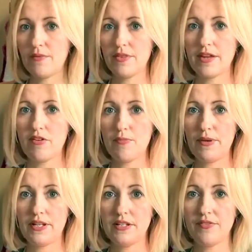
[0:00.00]

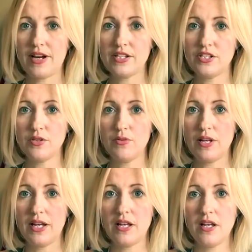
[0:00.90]
therapy device
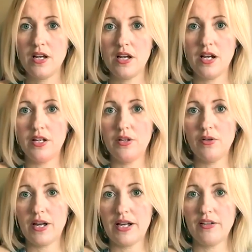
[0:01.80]
unit, and you
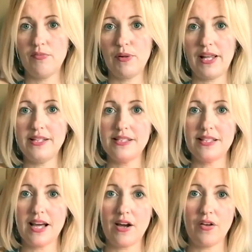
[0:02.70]
kind of place
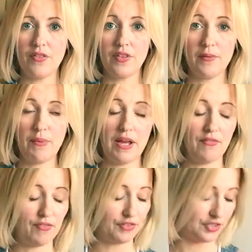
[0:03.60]
that on the
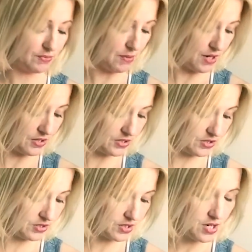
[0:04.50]
painful
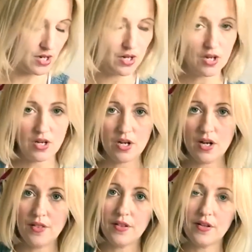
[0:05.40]
spots,
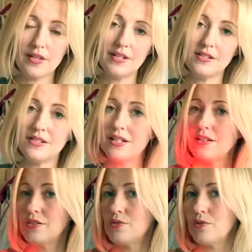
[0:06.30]
and this
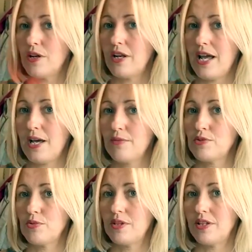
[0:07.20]
deals and
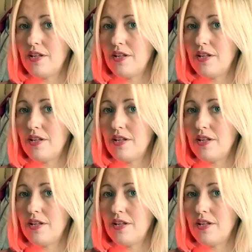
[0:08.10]
helps with